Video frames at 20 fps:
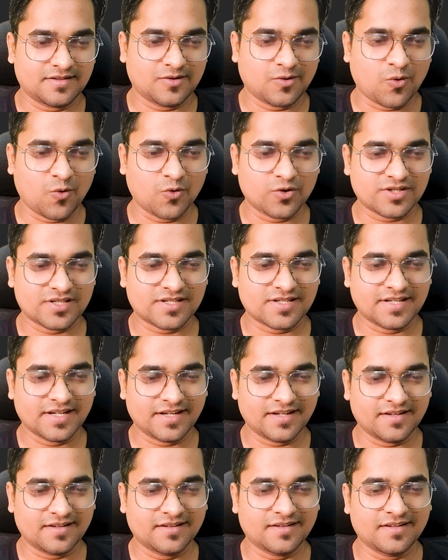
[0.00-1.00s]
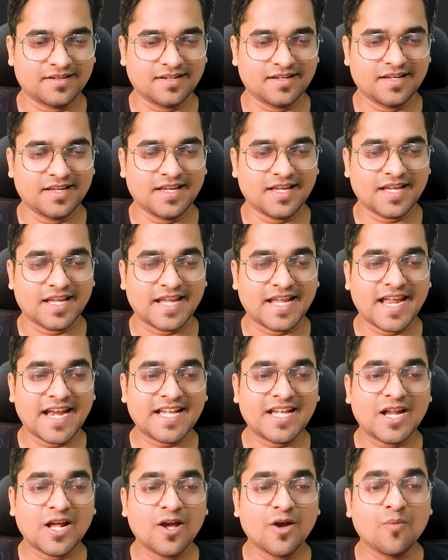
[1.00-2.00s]
hosting
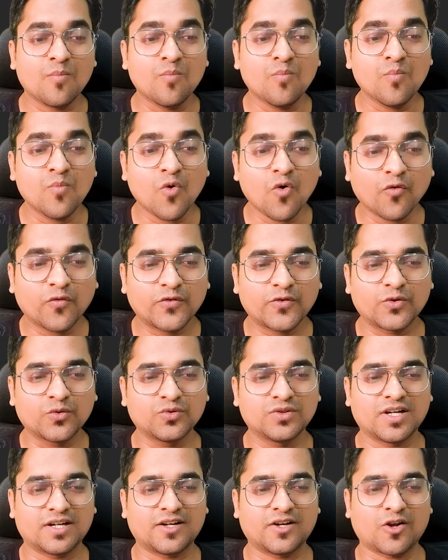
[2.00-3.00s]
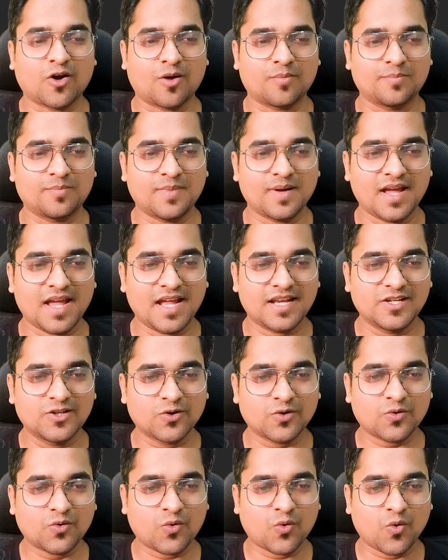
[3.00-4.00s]
get moved to the top, and
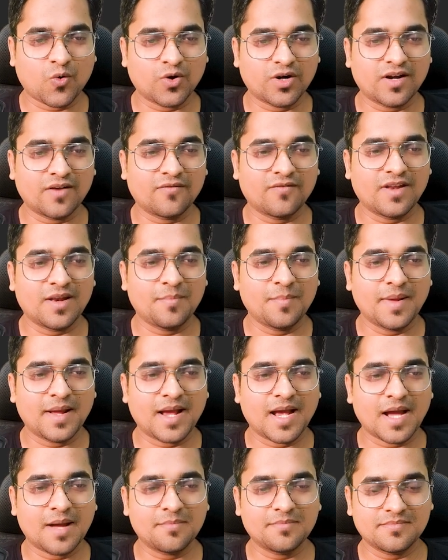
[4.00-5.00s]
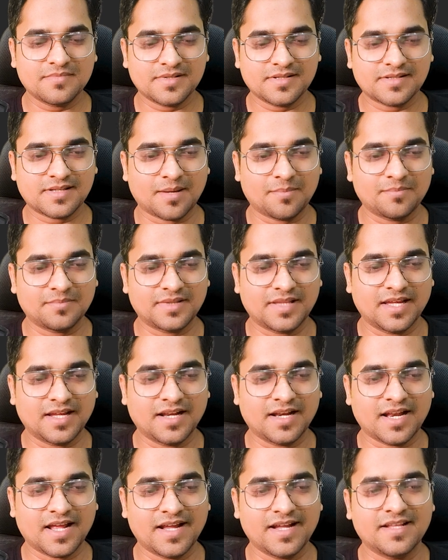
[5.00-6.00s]
your code will become something
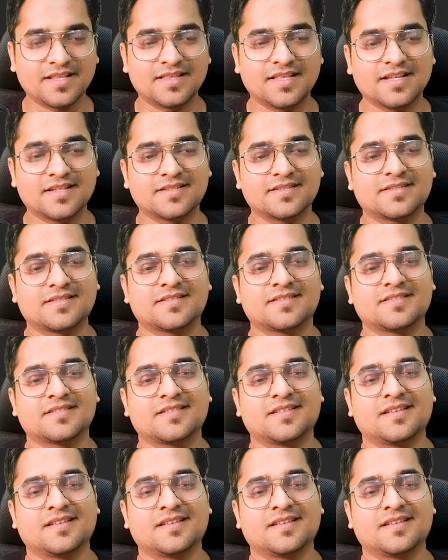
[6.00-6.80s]
like this.